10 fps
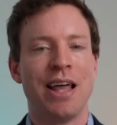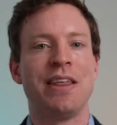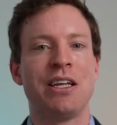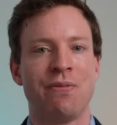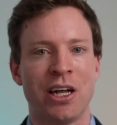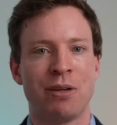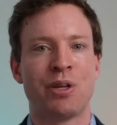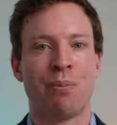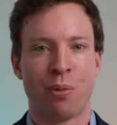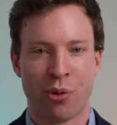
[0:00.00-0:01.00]
and they
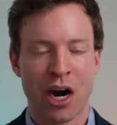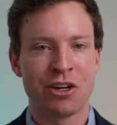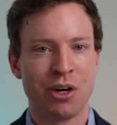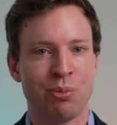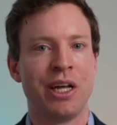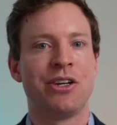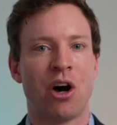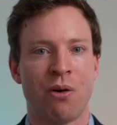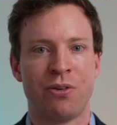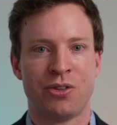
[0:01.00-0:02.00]
developed a proprietary blend of